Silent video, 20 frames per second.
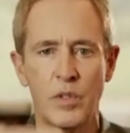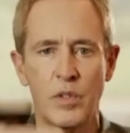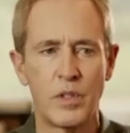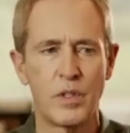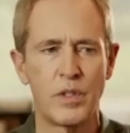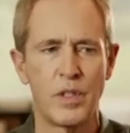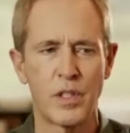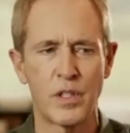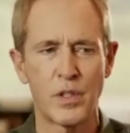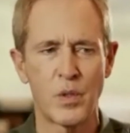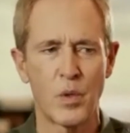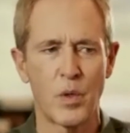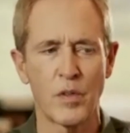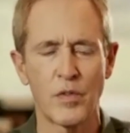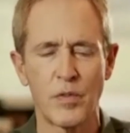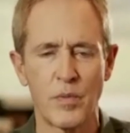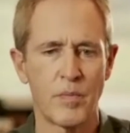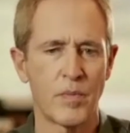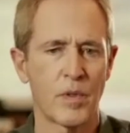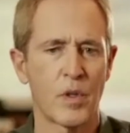just sort
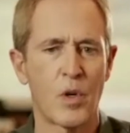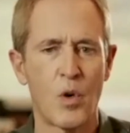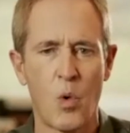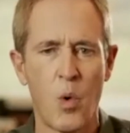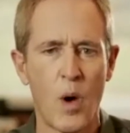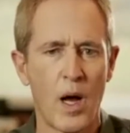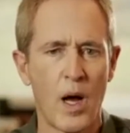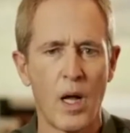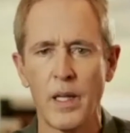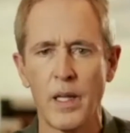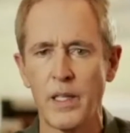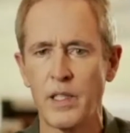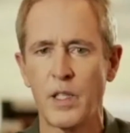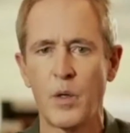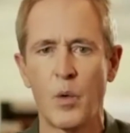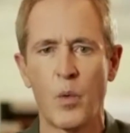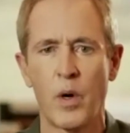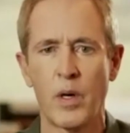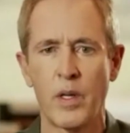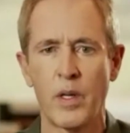of quell it,
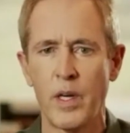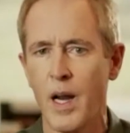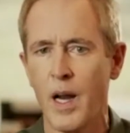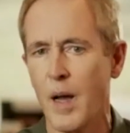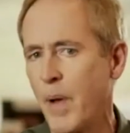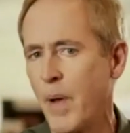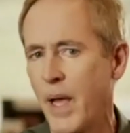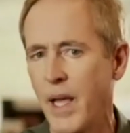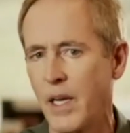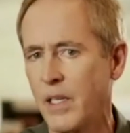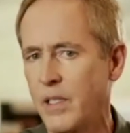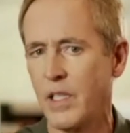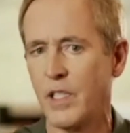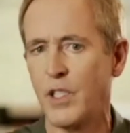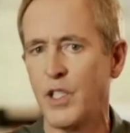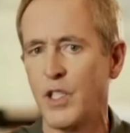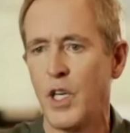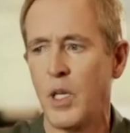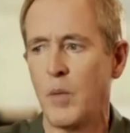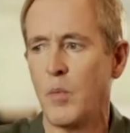where you're not paying
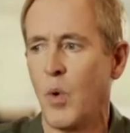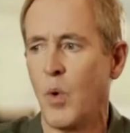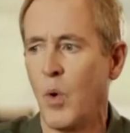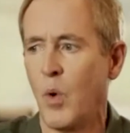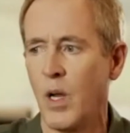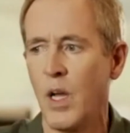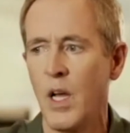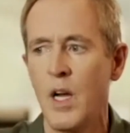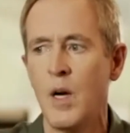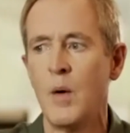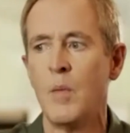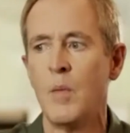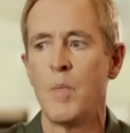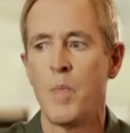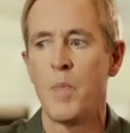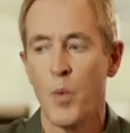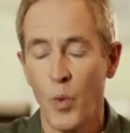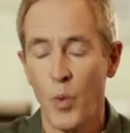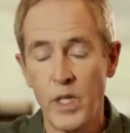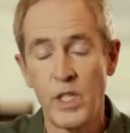attention anymore,
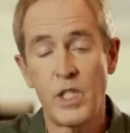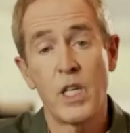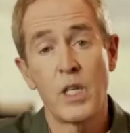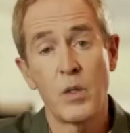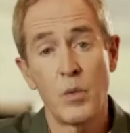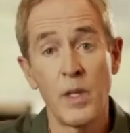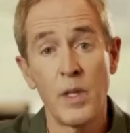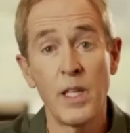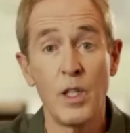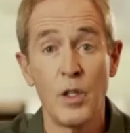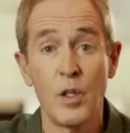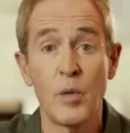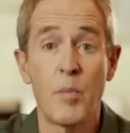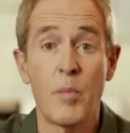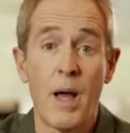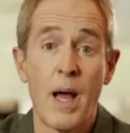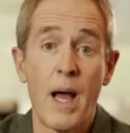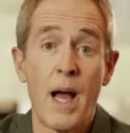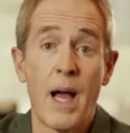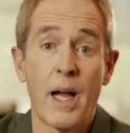we generally look
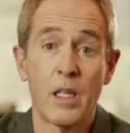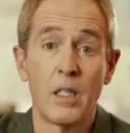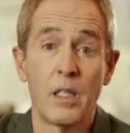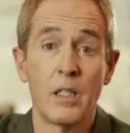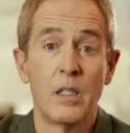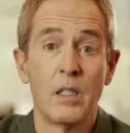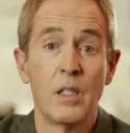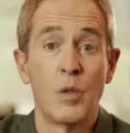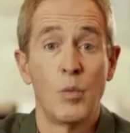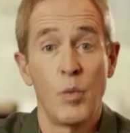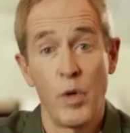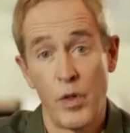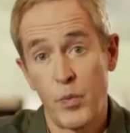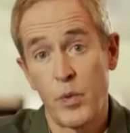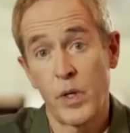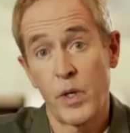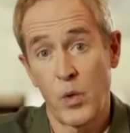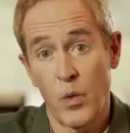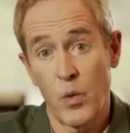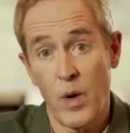back with
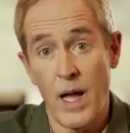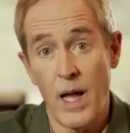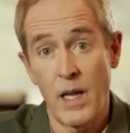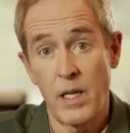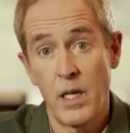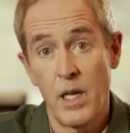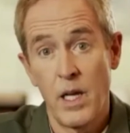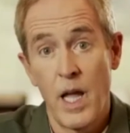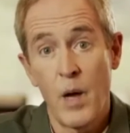regret.